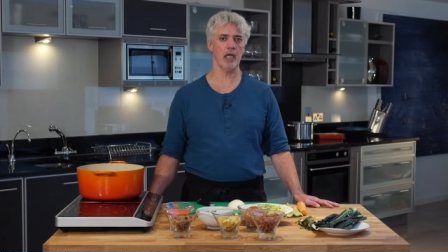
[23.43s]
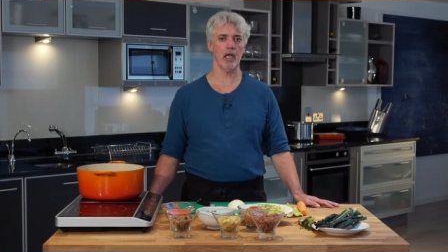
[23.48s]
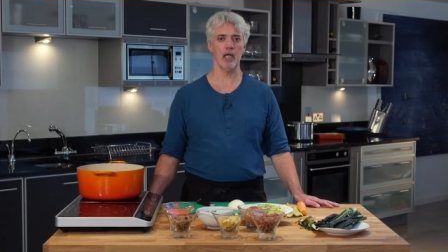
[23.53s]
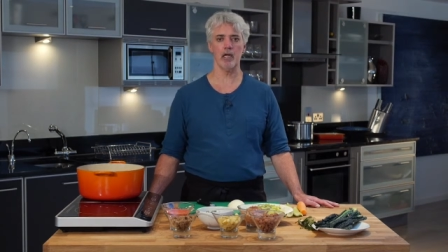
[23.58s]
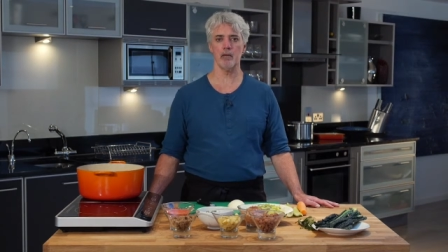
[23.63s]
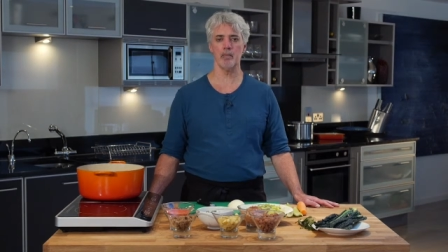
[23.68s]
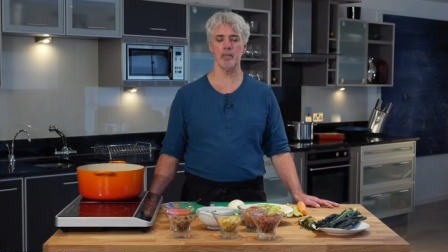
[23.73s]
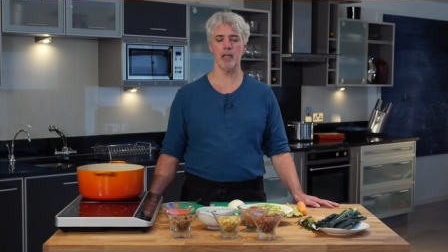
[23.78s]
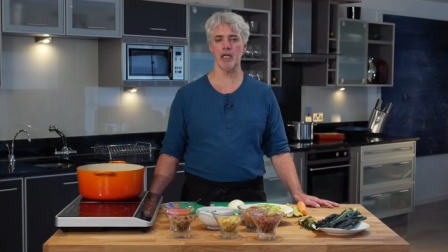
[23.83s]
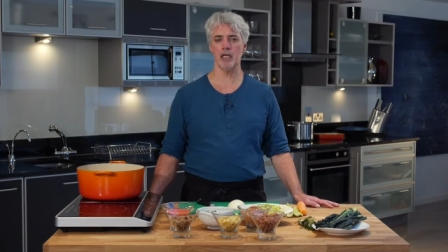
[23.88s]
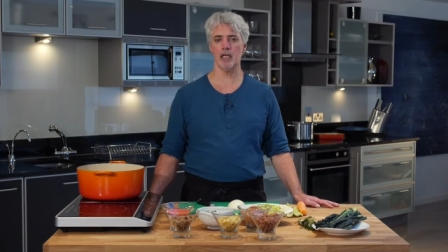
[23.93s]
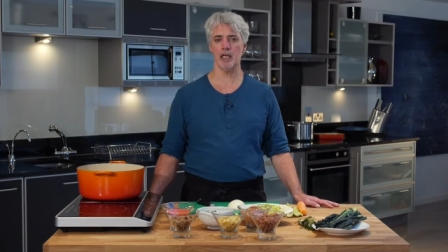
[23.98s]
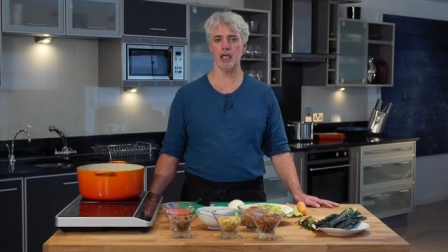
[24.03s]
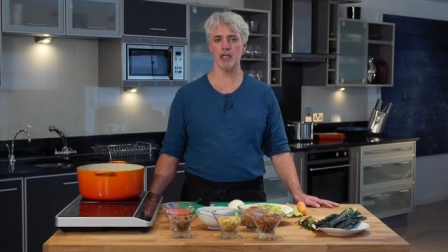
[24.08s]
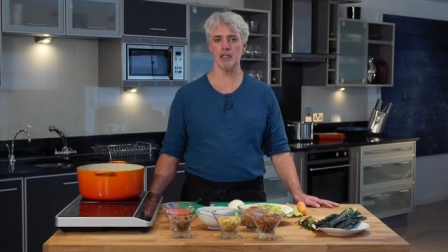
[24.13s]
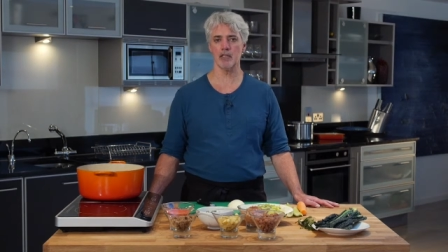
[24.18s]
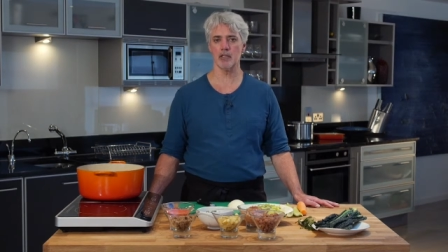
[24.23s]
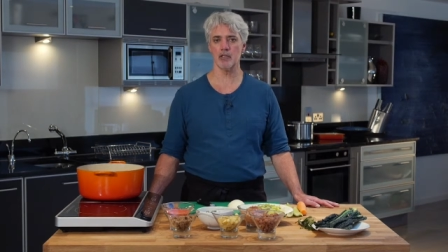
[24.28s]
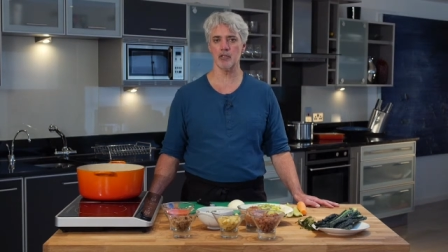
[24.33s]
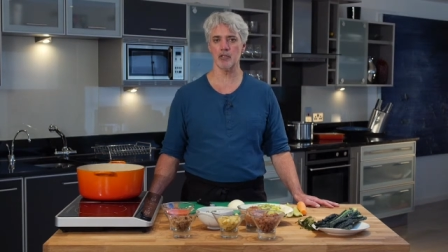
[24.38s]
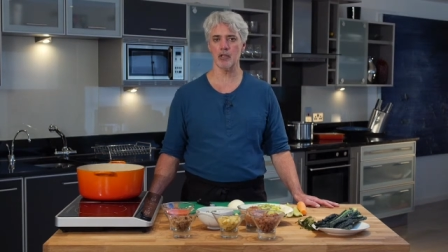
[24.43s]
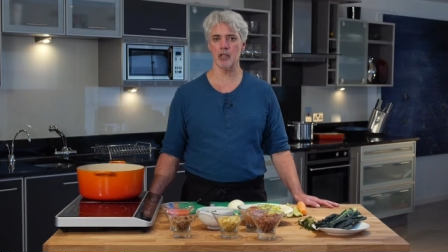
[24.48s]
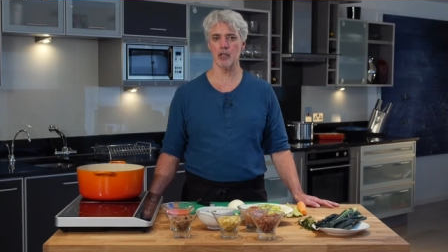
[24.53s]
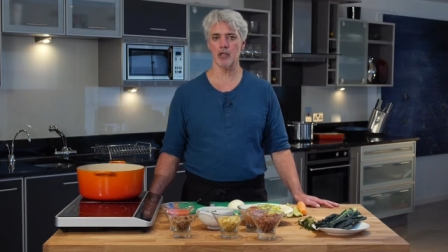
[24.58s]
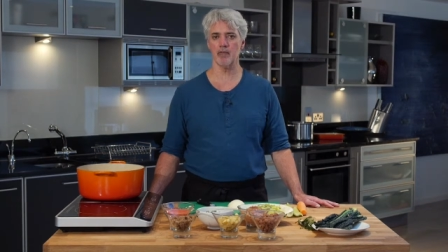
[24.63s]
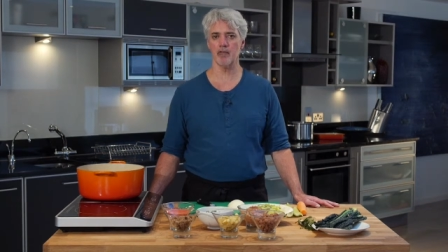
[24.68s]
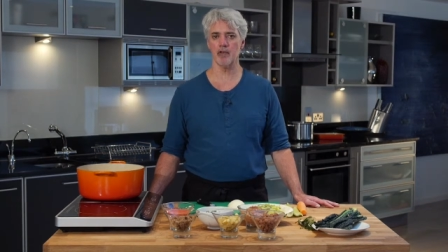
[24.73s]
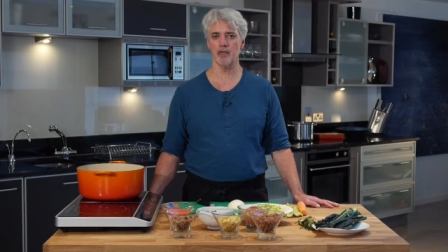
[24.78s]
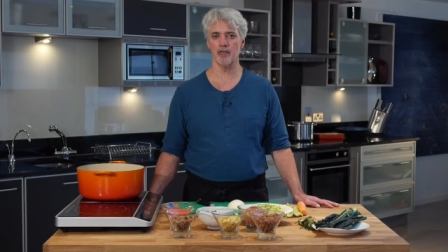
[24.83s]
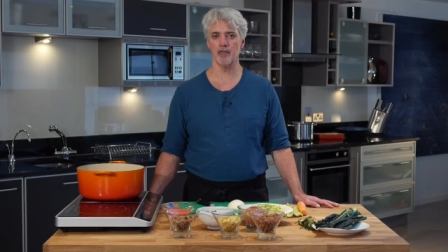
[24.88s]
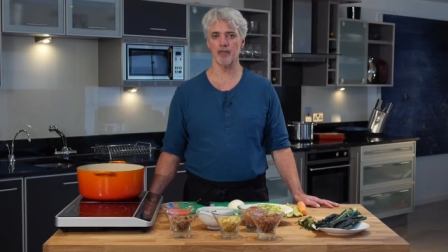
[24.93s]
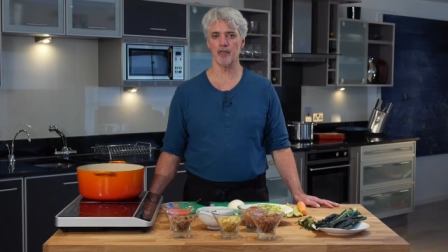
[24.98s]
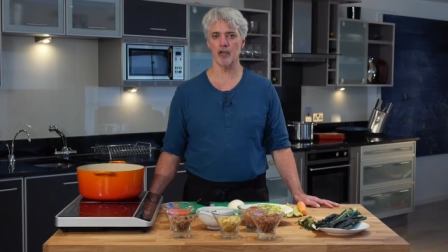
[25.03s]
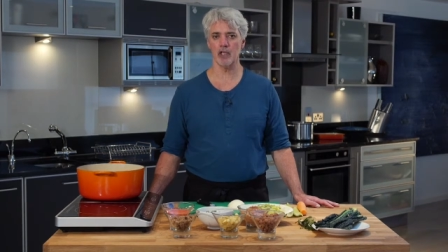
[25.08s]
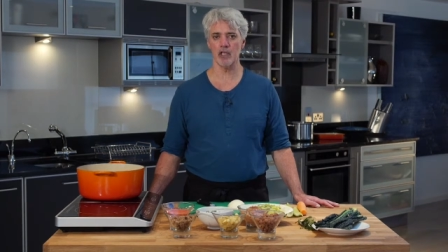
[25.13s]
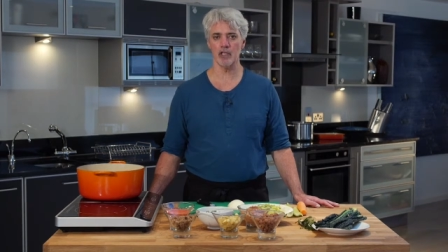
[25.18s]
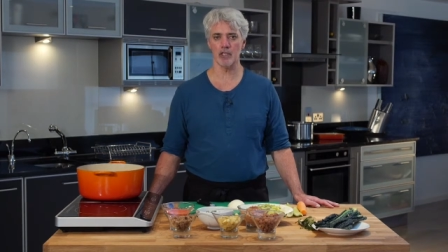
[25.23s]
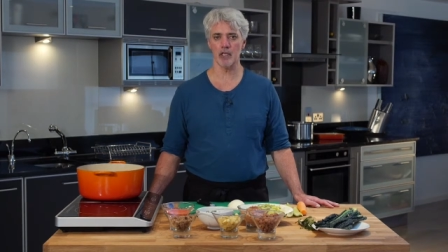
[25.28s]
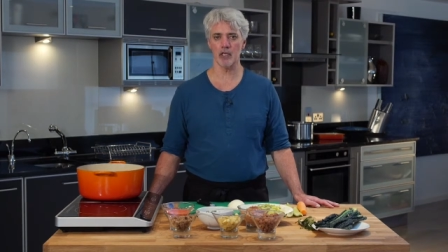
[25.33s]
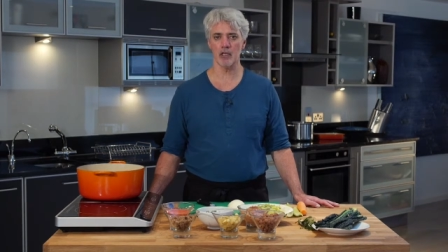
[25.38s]
and in many cases you can even
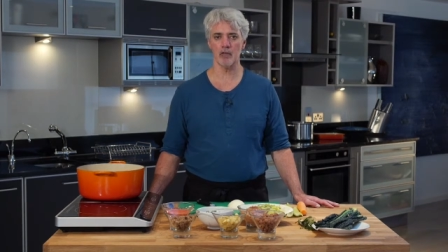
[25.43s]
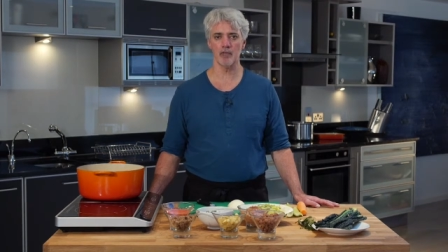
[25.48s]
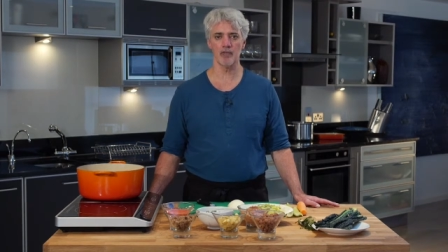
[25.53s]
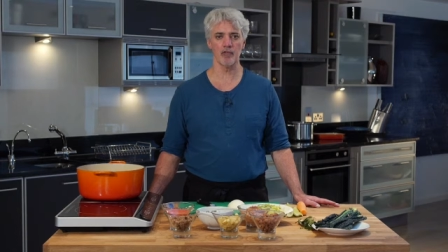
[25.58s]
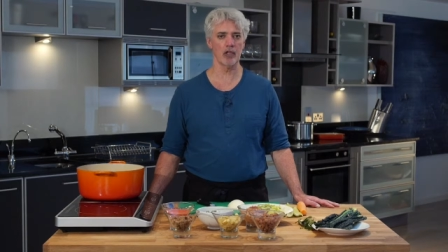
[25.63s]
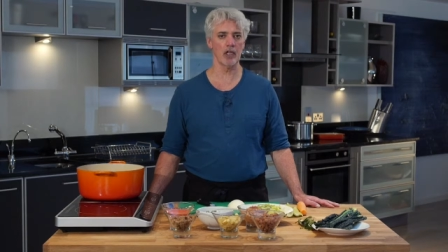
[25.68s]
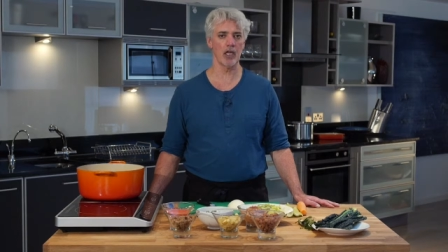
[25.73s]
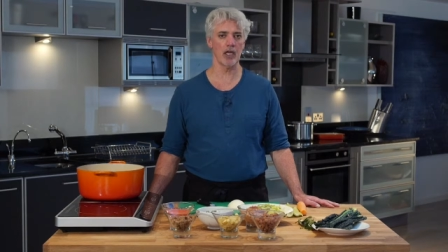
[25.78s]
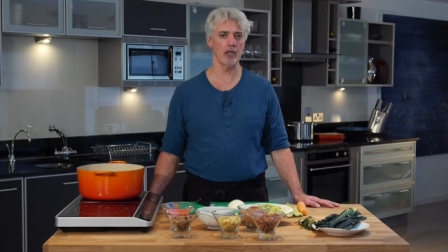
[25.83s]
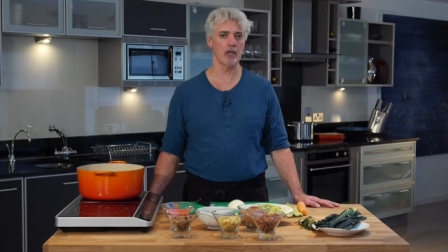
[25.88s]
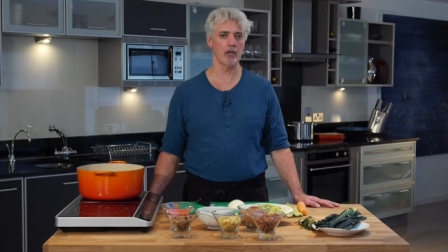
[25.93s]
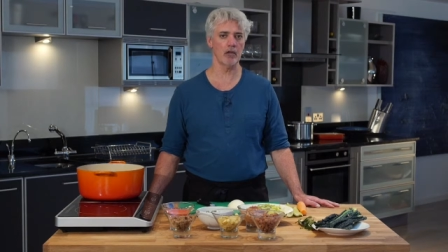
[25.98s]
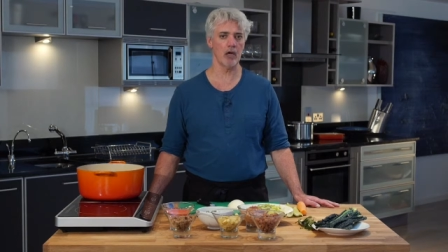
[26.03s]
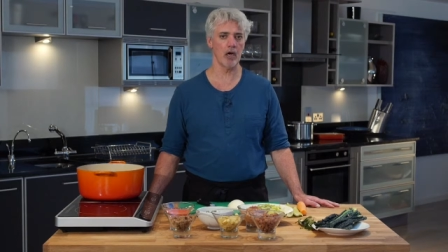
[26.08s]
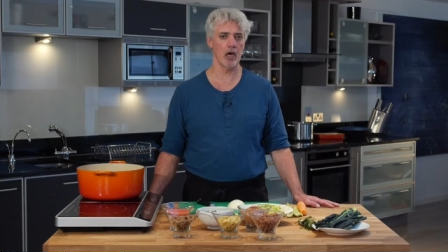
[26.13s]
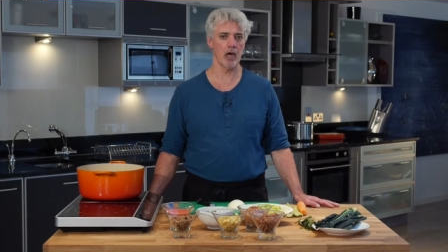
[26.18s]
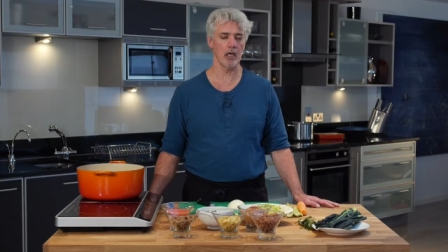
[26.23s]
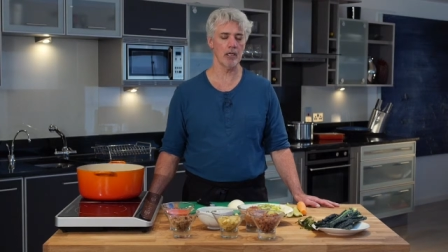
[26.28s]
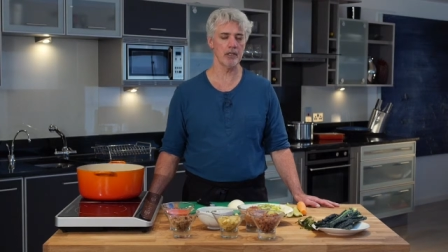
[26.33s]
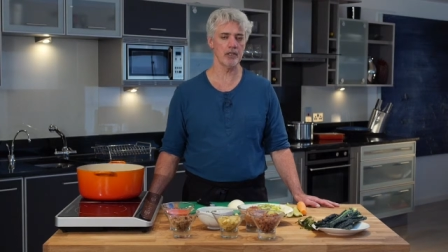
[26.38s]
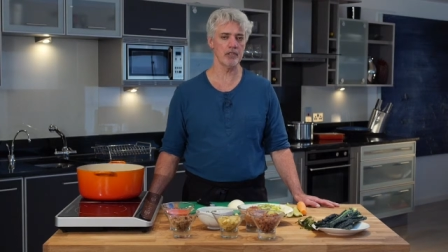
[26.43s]
freeze it for later on.